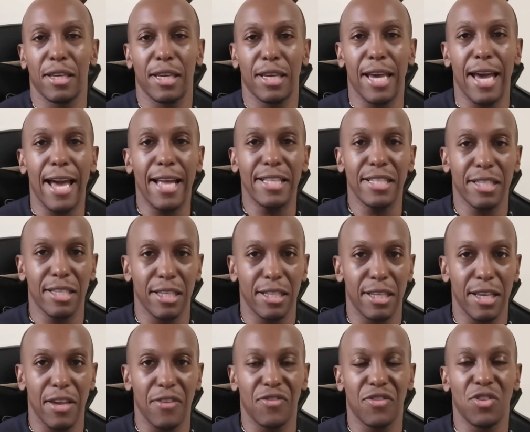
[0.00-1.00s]
cancer
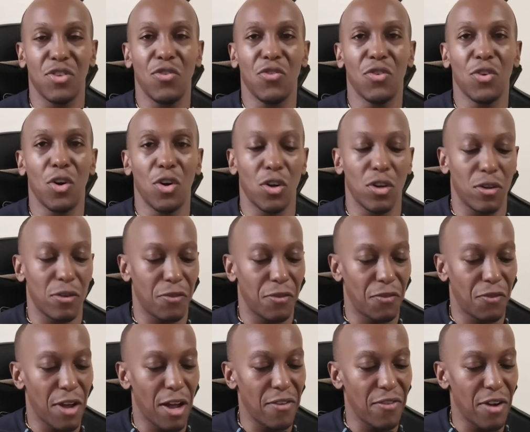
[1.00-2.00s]
deaths, you've got
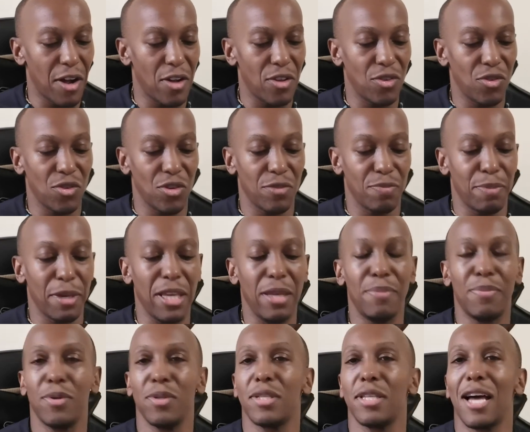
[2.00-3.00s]
500
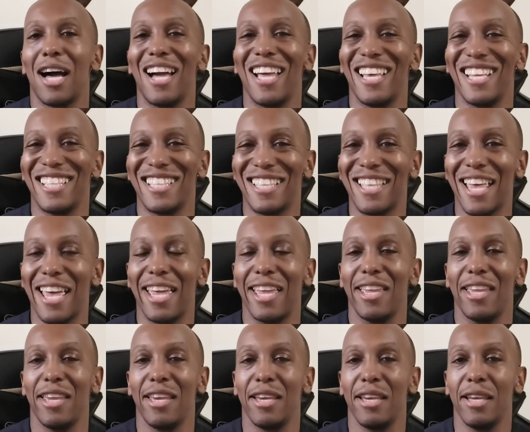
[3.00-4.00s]
people die a
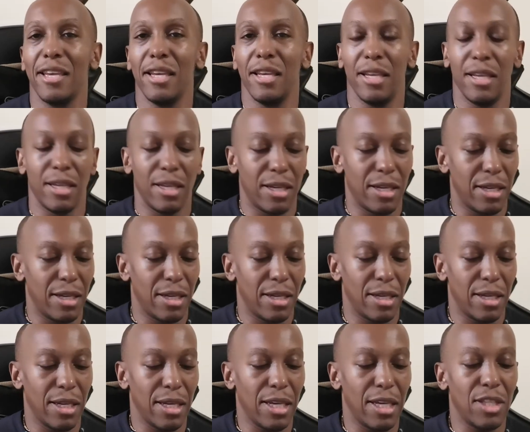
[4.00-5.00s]
day
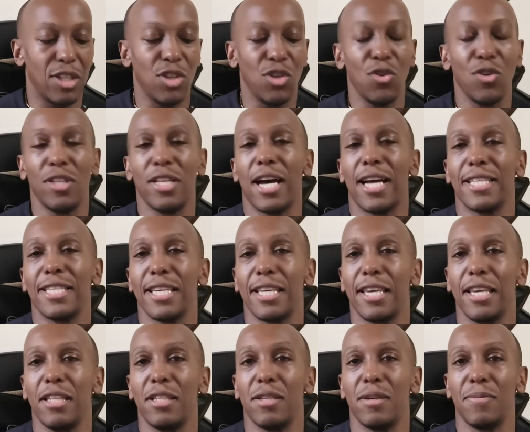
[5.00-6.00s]
in the United
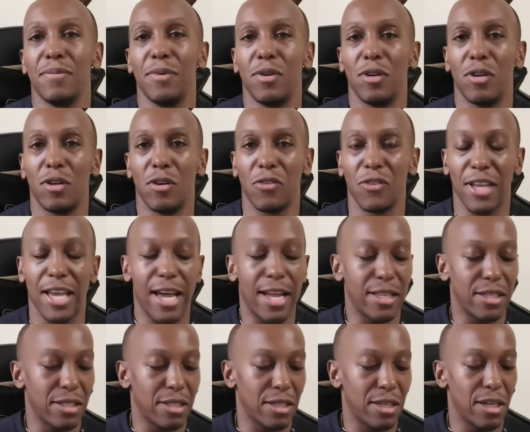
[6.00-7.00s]
Kingdom of
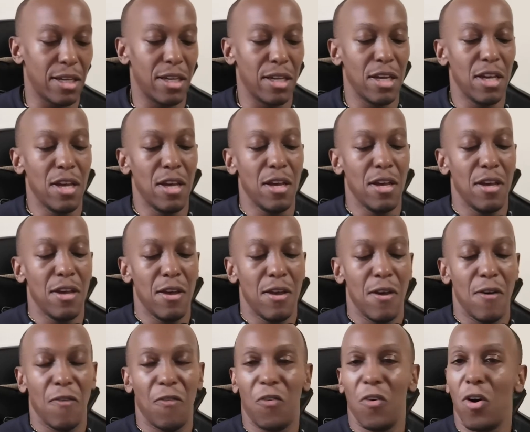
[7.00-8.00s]
cancer.
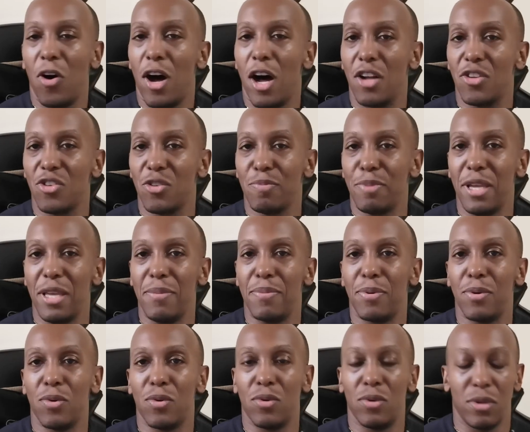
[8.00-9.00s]
400
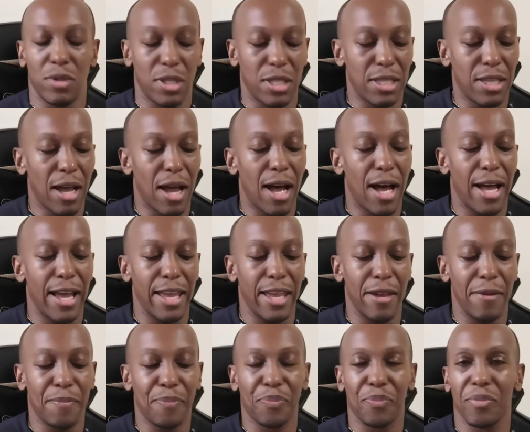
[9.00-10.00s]
people die
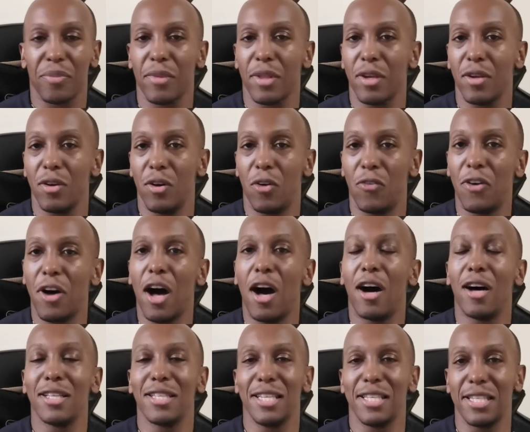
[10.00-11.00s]
of
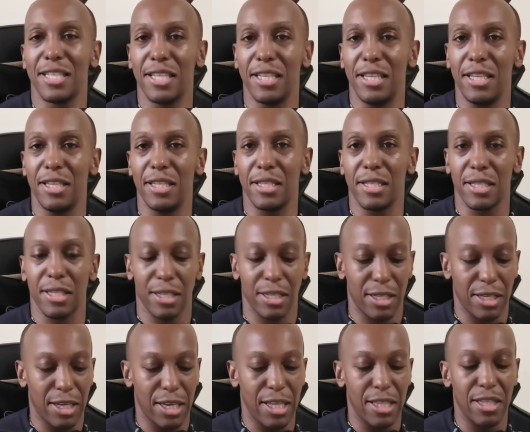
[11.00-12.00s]
heart disease
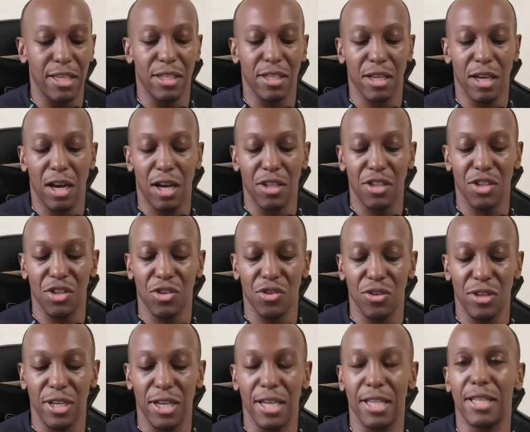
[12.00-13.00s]
in this
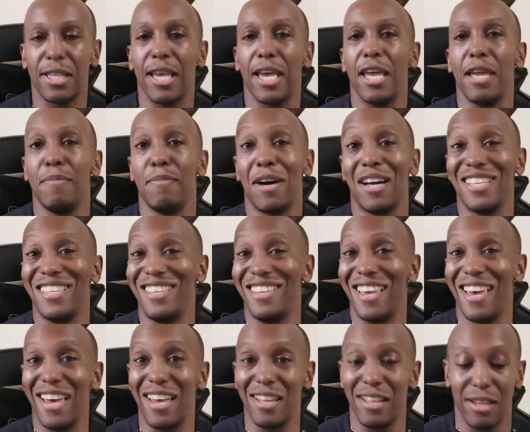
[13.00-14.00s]
country a day, but
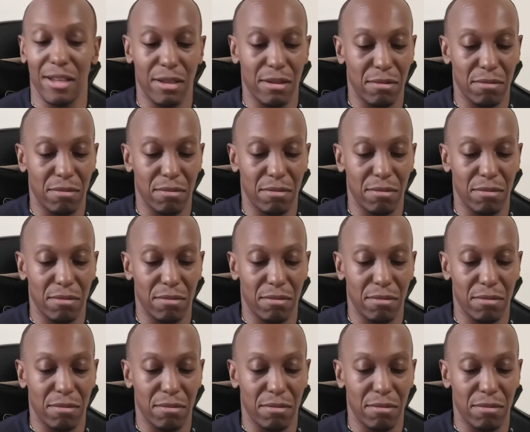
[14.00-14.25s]
yet